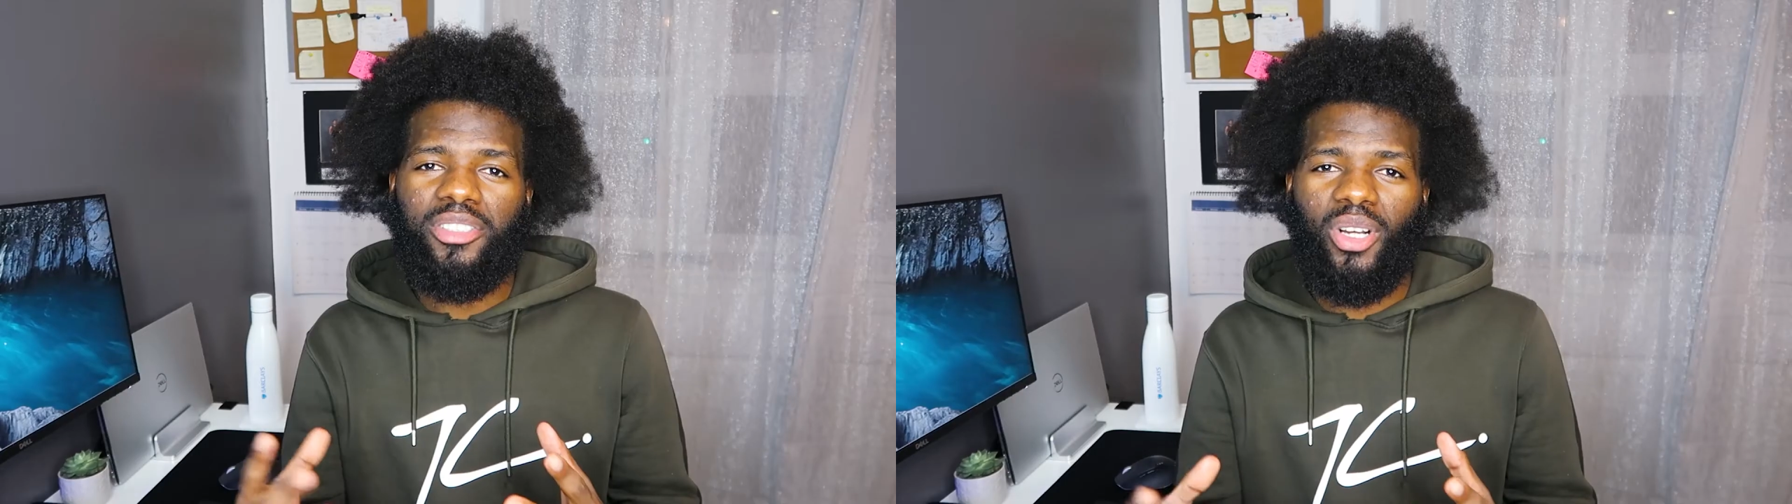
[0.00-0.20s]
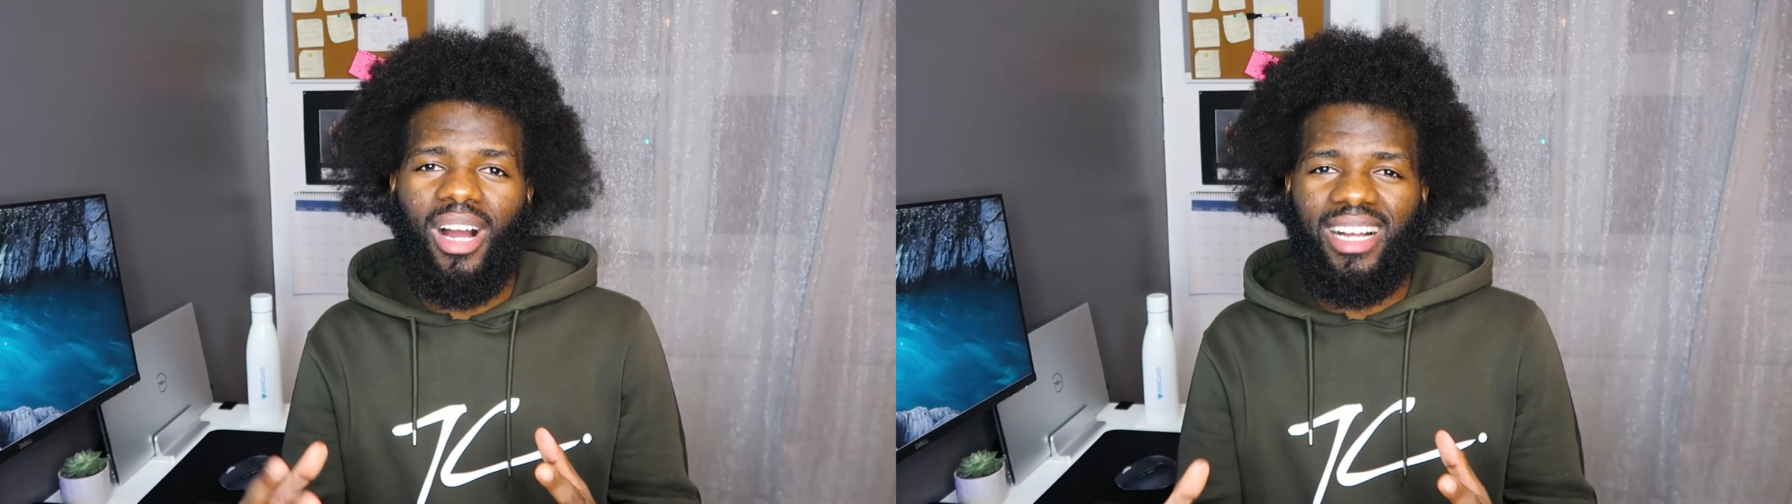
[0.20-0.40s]

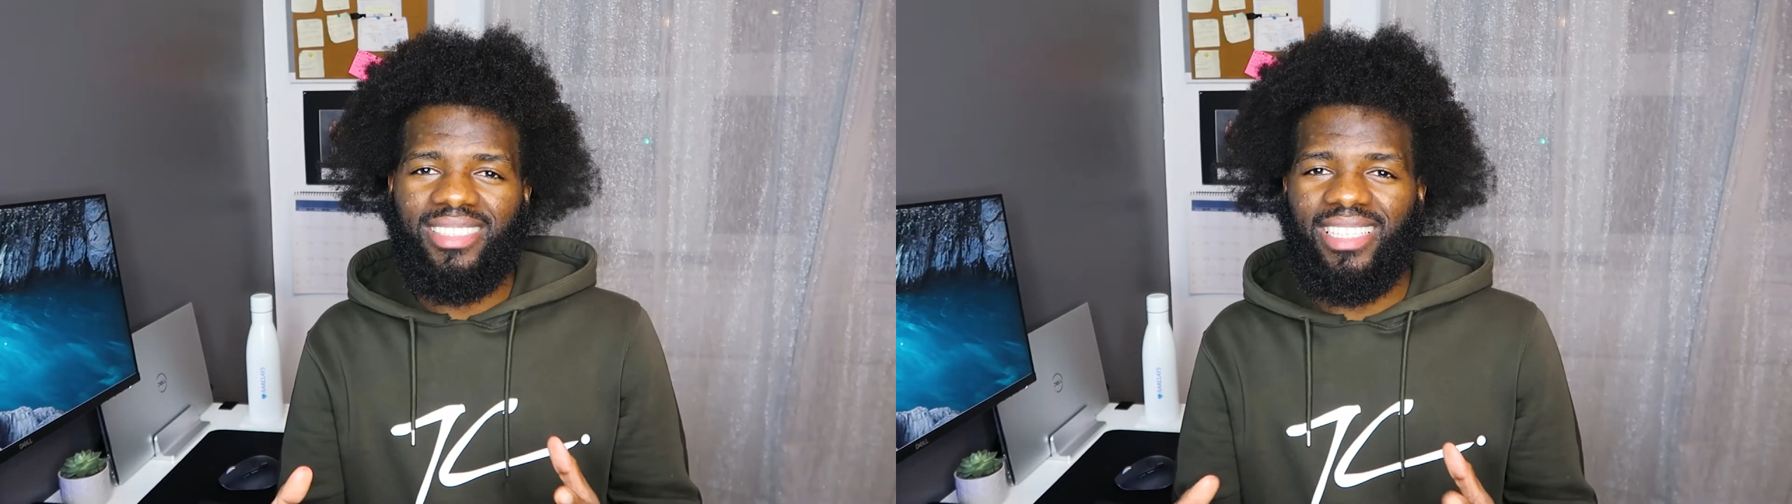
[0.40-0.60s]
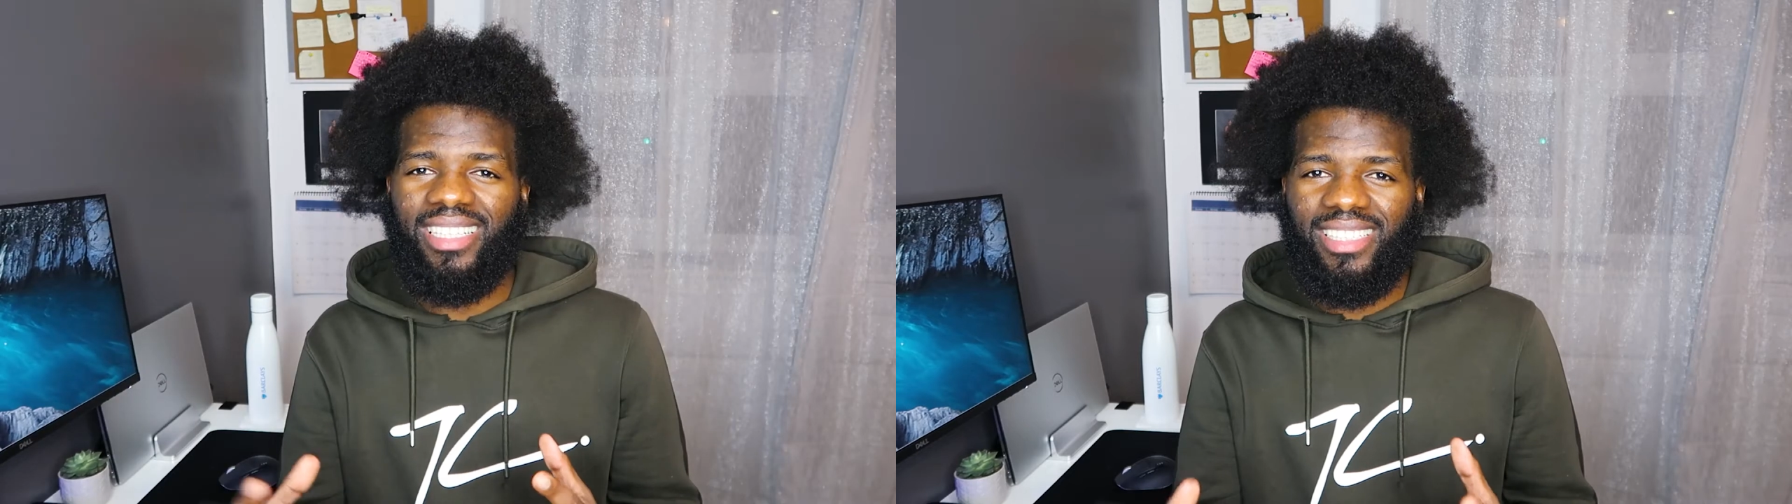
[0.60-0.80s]
short
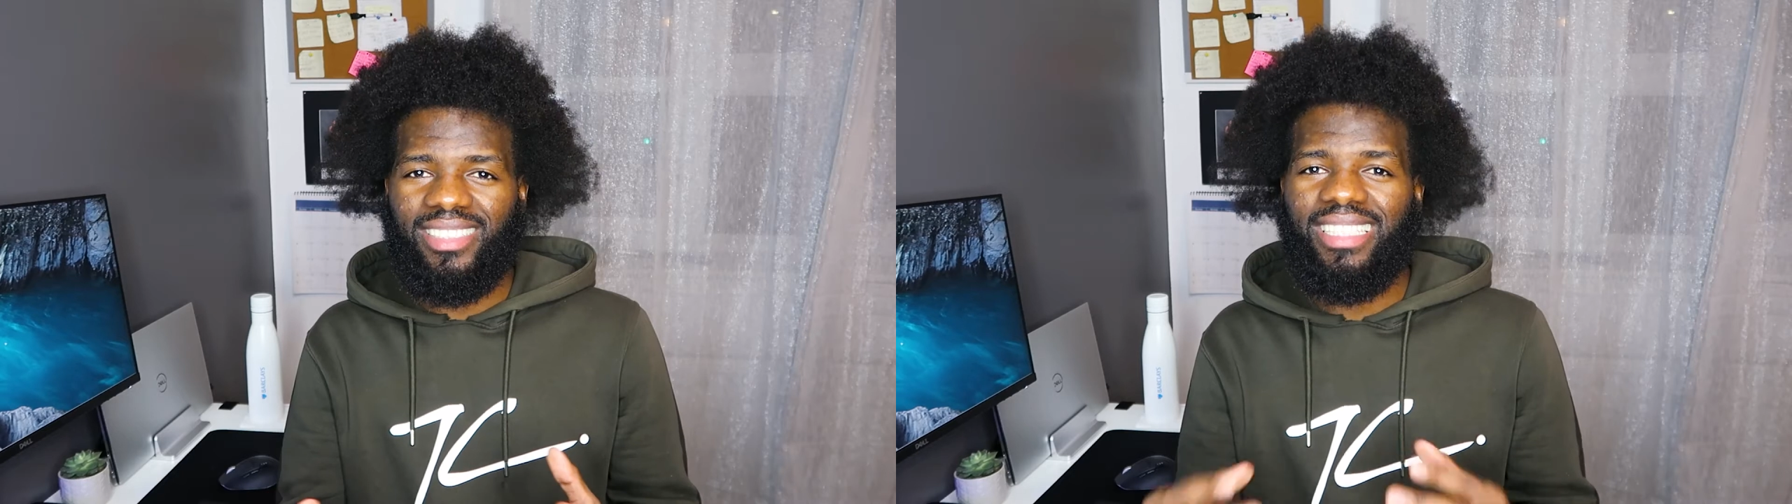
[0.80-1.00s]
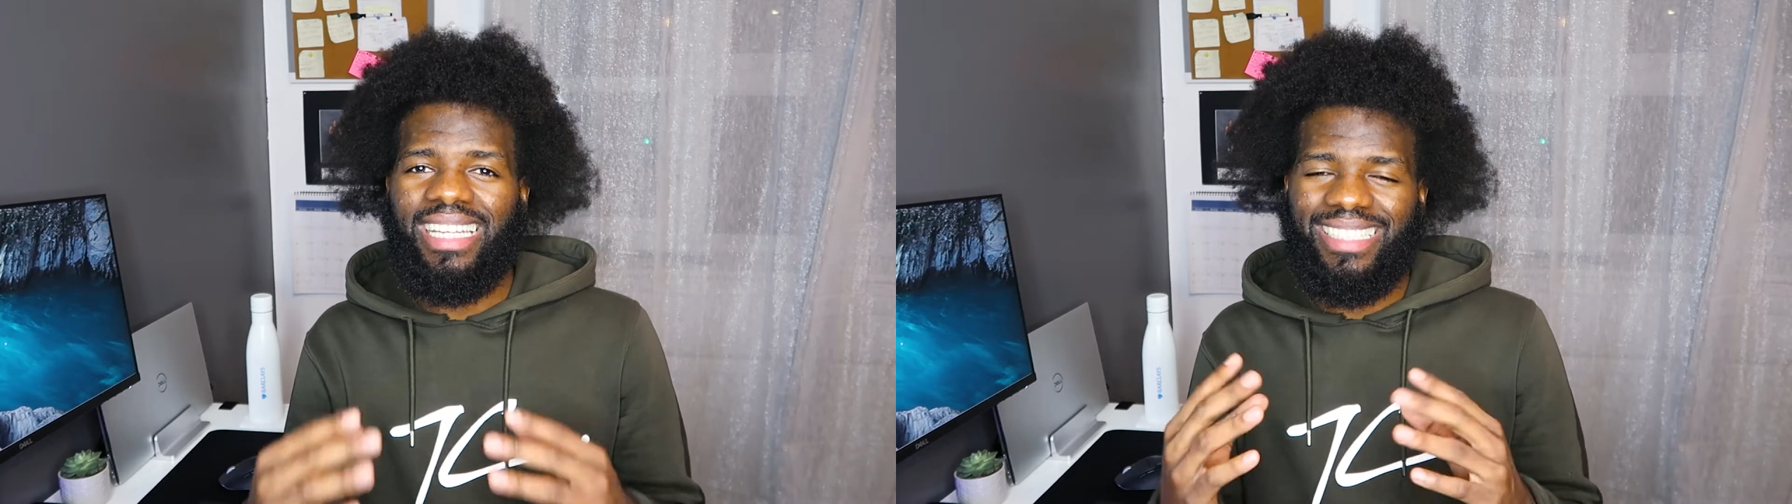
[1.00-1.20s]
answer
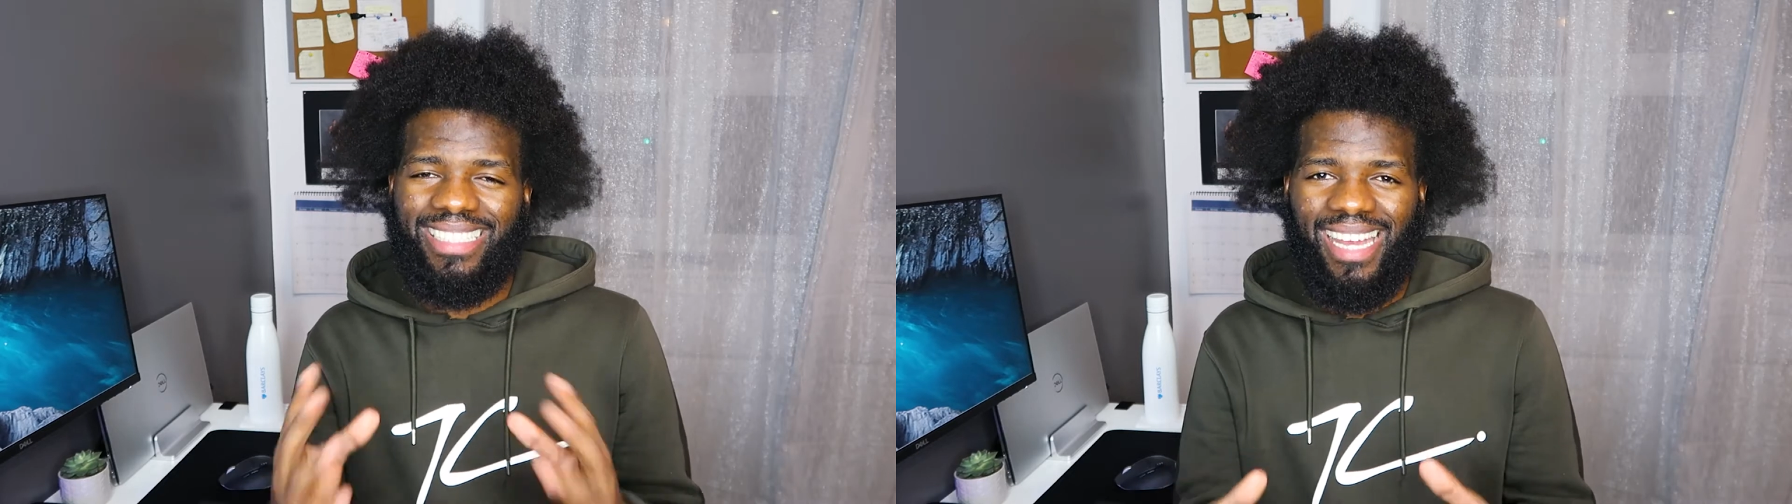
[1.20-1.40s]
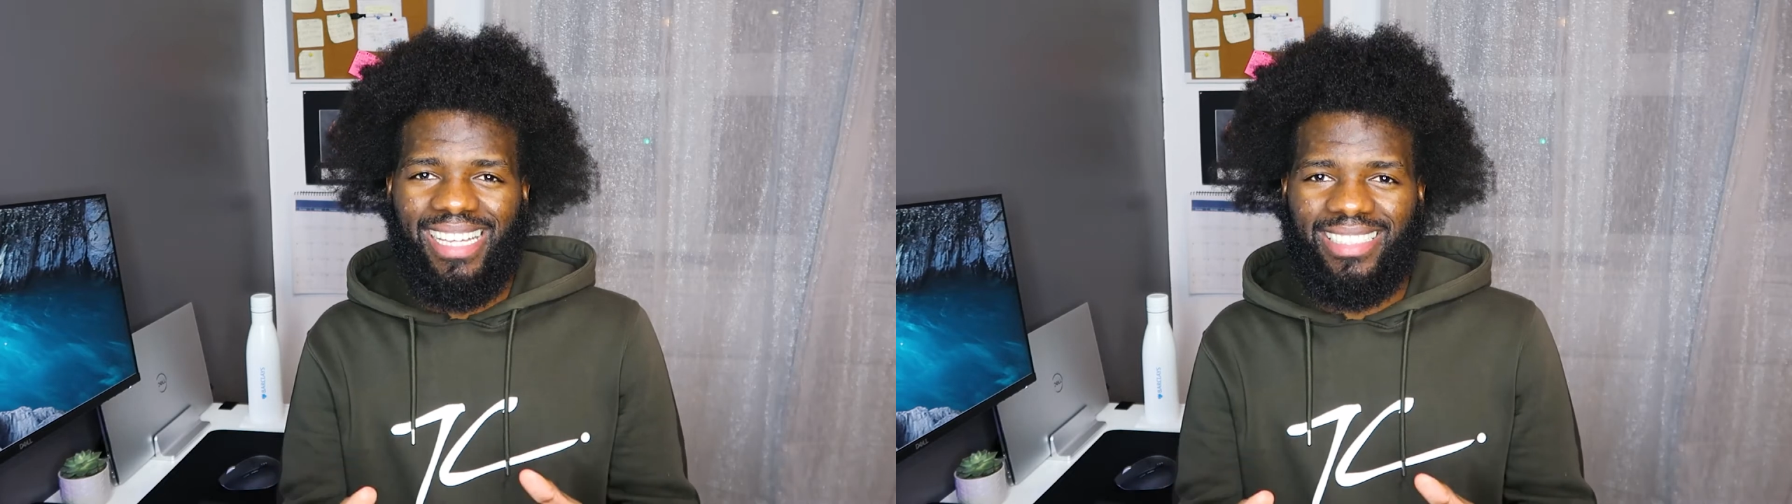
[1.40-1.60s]
is
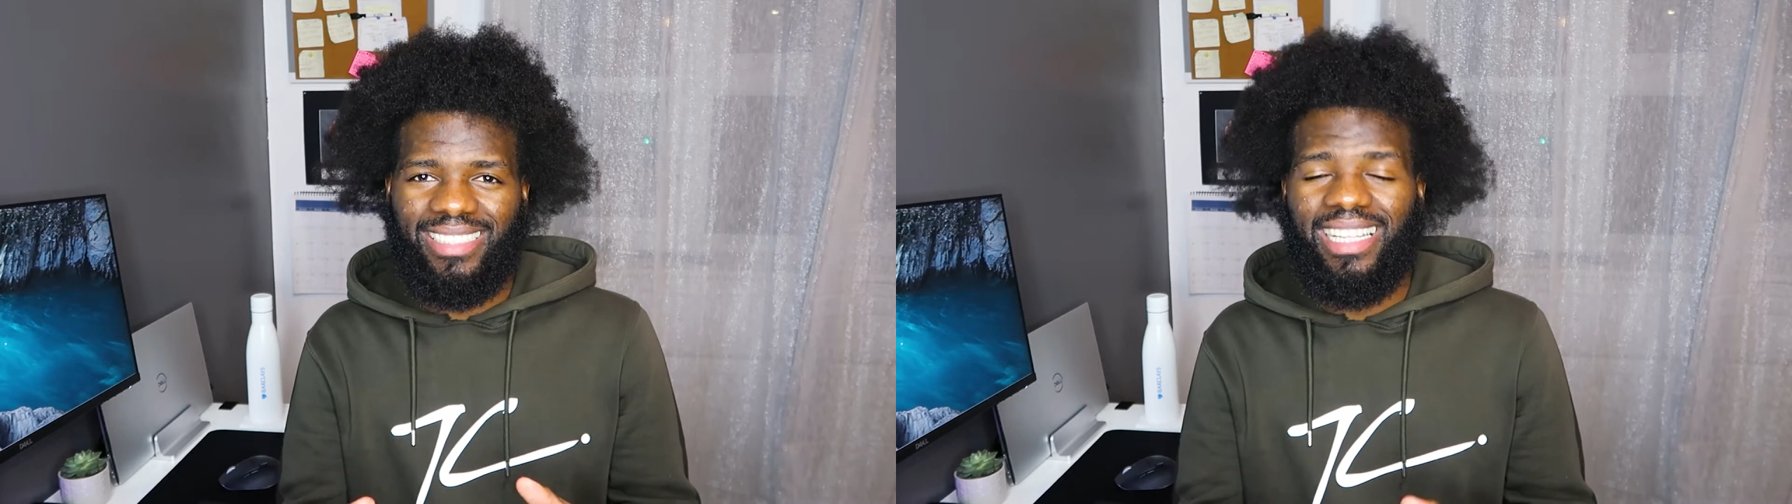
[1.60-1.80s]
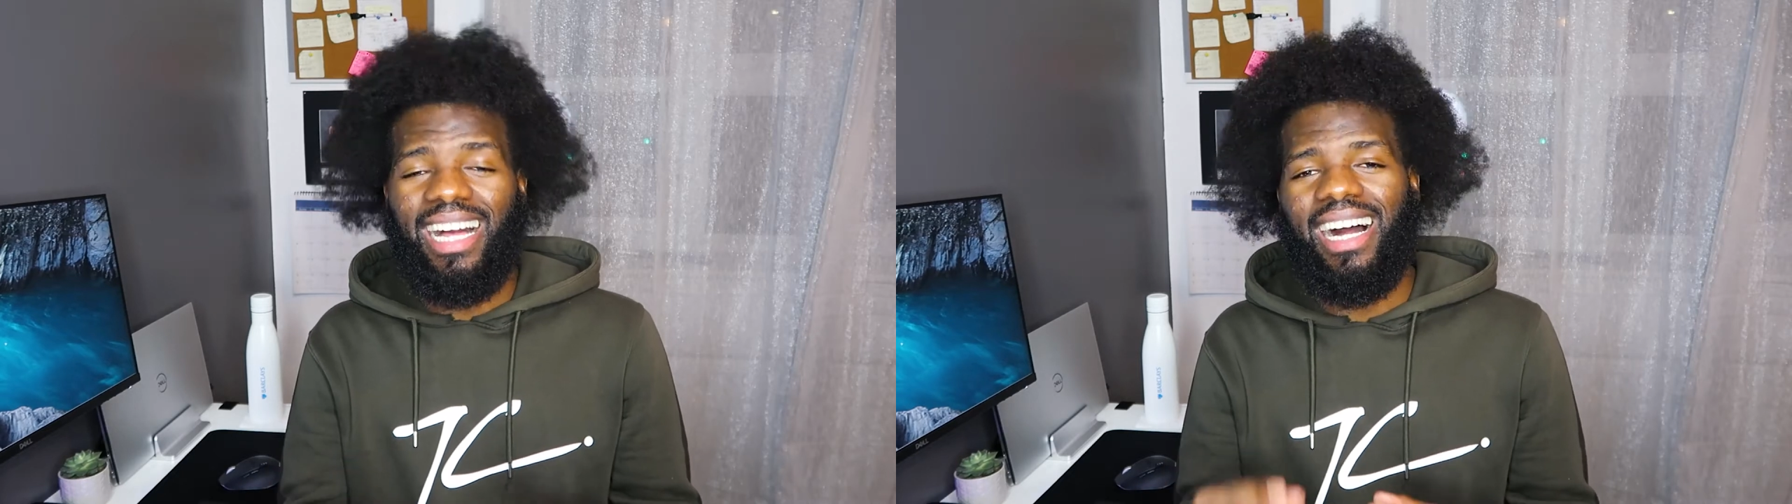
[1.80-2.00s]
yes.